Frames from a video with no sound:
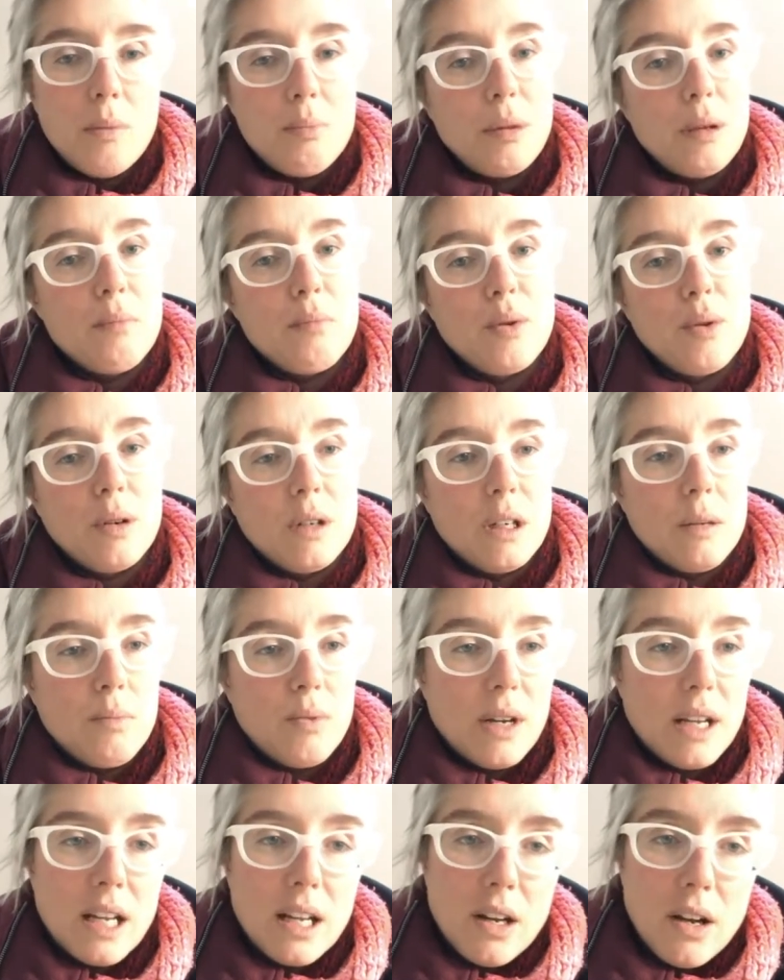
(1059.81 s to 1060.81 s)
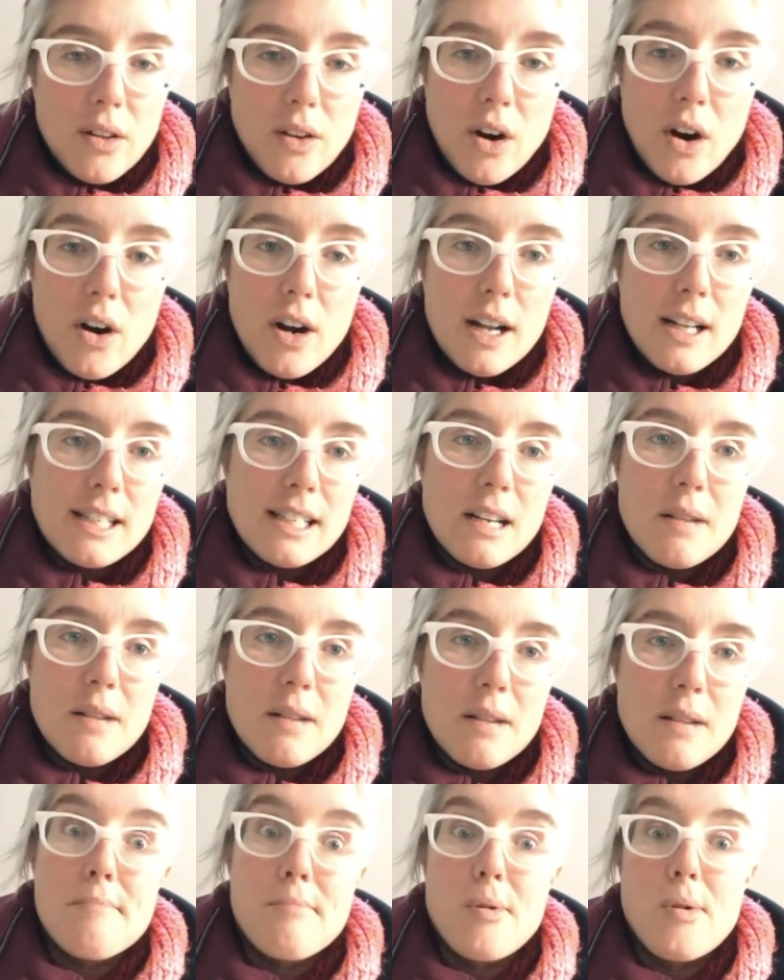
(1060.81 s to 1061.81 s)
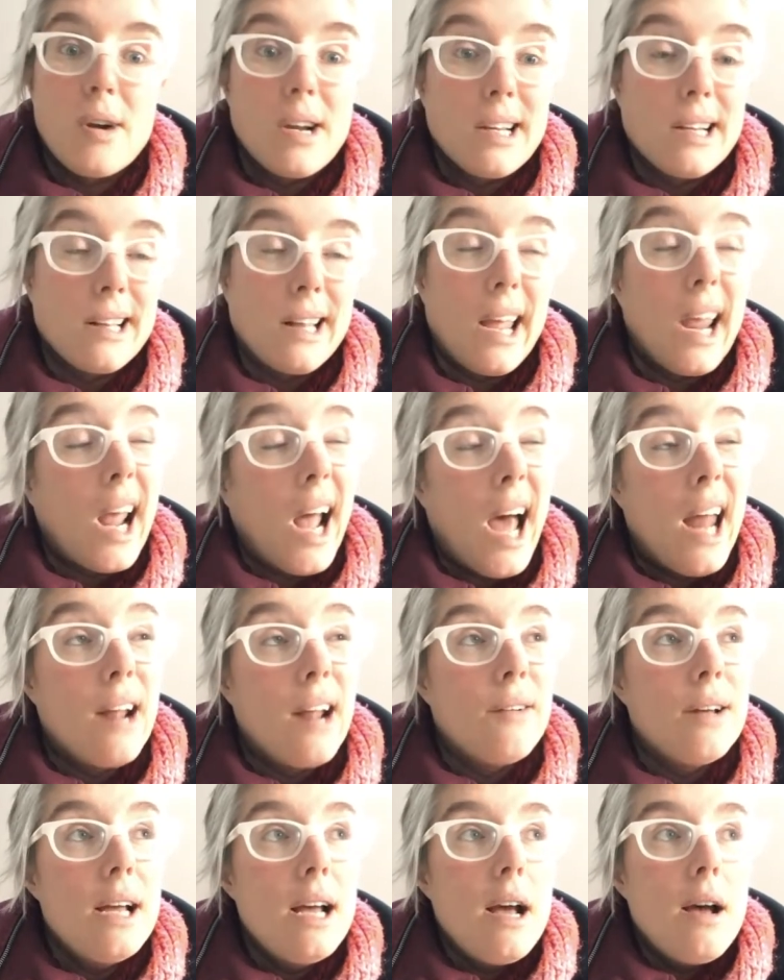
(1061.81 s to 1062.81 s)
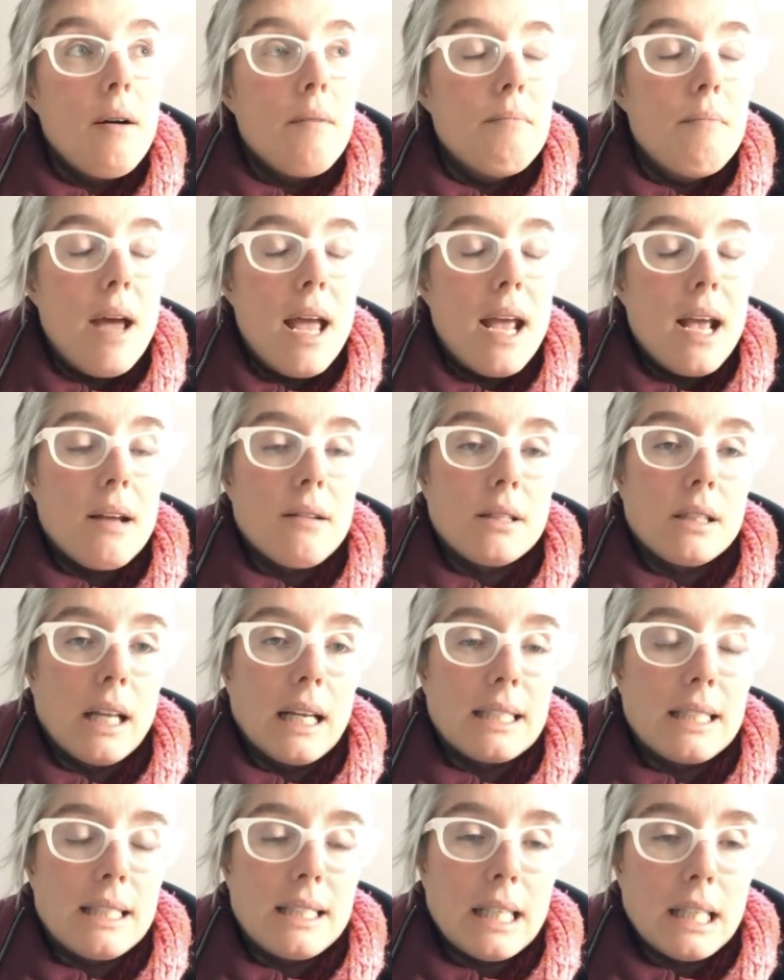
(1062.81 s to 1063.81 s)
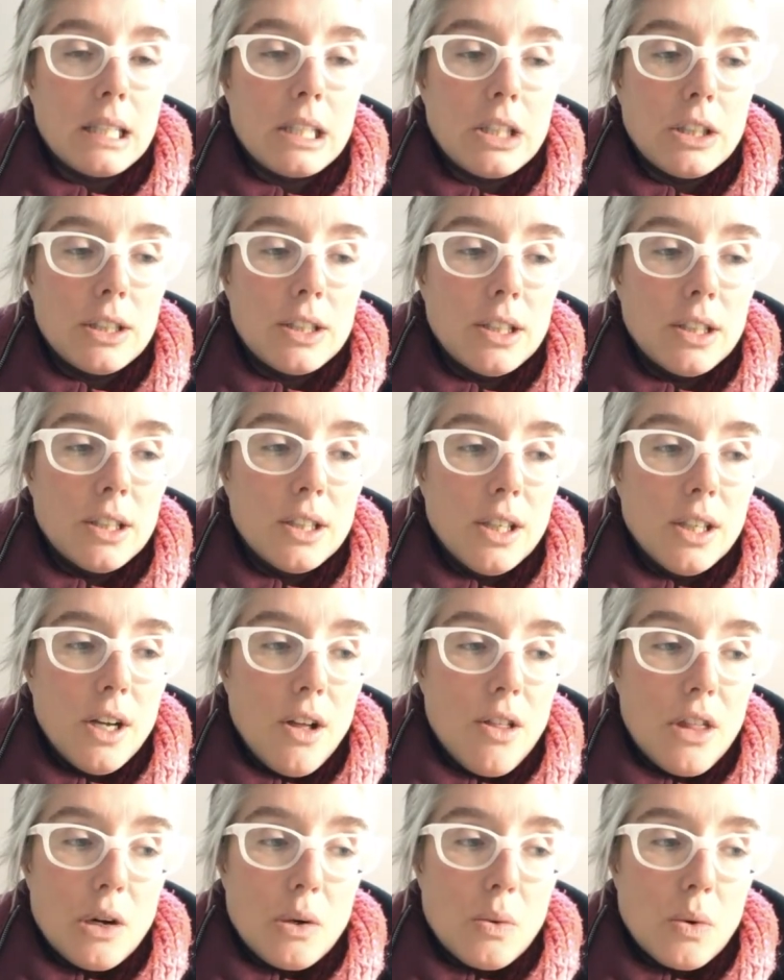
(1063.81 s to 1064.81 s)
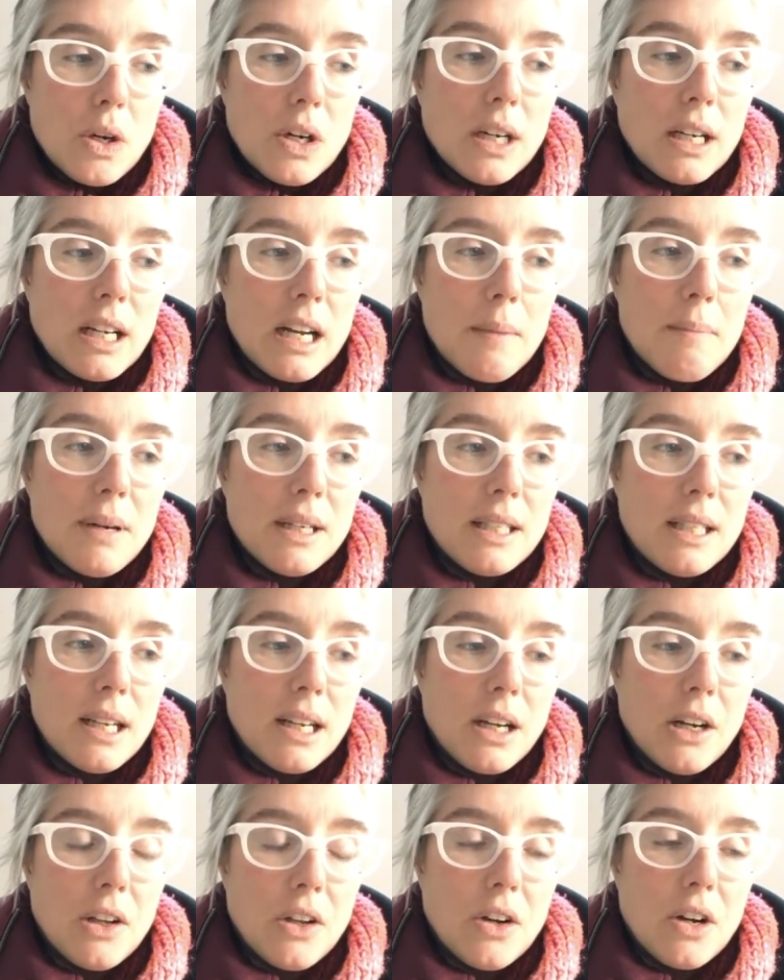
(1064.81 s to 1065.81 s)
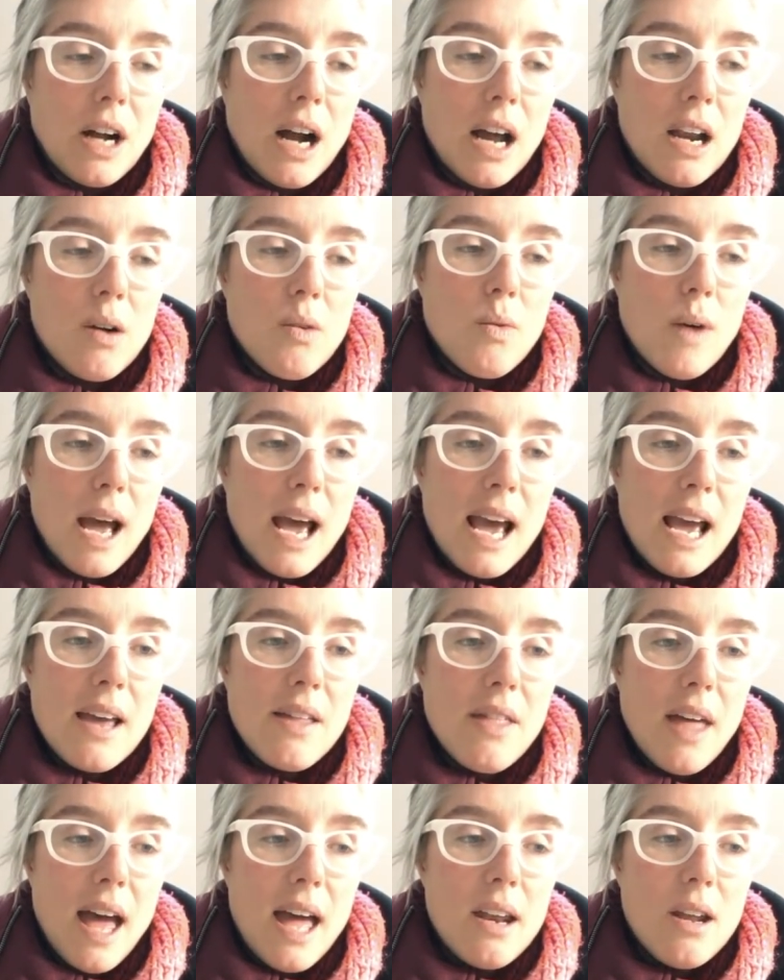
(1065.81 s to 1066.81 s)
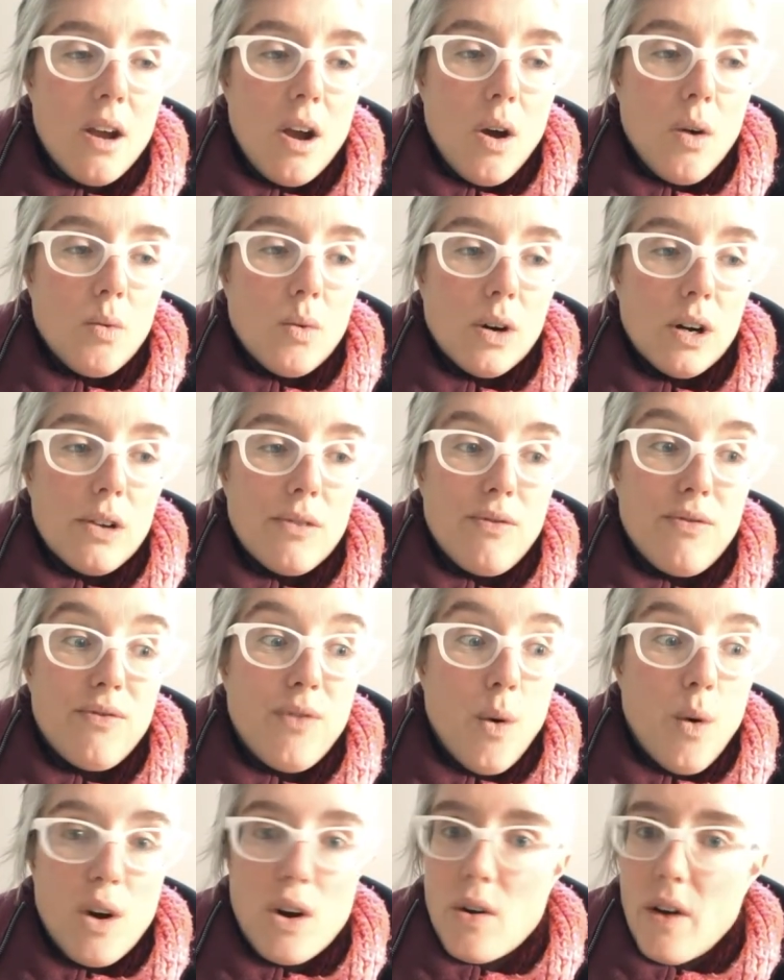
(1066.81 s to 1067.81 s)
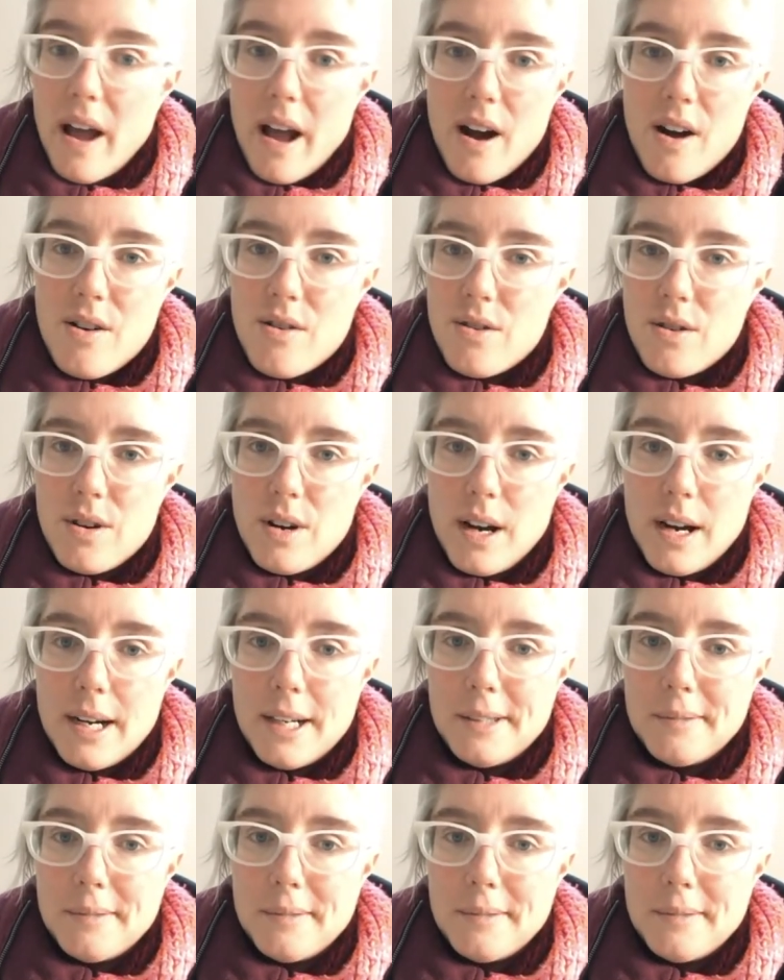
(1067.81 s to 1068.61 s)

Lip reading: It'd be important to bring in other artists, and it'd be important to like kind of center the work in a particular kind of way that would foreground,